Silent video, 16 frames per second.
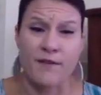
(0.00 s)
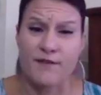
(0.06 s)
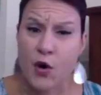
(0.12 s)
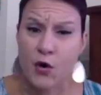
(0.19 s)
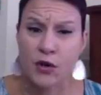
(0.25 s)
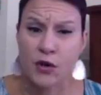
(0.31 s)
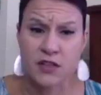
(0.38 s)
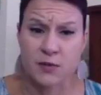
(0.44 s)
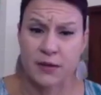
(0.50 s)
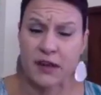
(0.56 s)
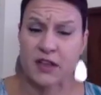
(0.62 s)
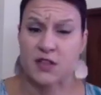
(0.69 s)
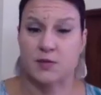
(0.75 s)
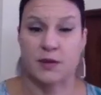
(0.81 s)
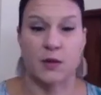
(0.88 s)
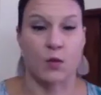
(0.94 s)
focus
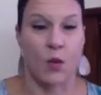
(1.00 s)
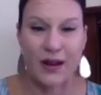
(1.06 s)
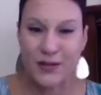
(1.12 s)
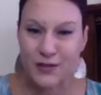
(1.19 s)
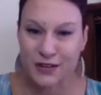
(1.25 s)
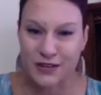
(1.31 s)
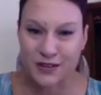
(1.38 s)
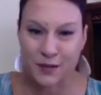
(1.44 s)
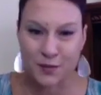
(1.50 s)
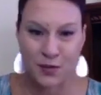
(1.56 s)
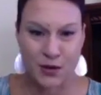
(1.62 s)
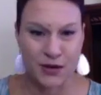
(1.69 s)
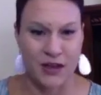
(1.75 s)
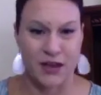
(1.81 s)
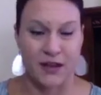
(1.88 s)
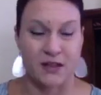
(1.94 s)
management, why you need the
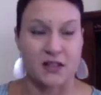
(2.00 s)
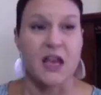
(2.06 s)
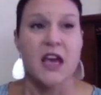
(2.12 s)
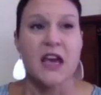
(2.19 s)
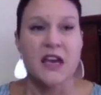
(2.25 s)
bookends.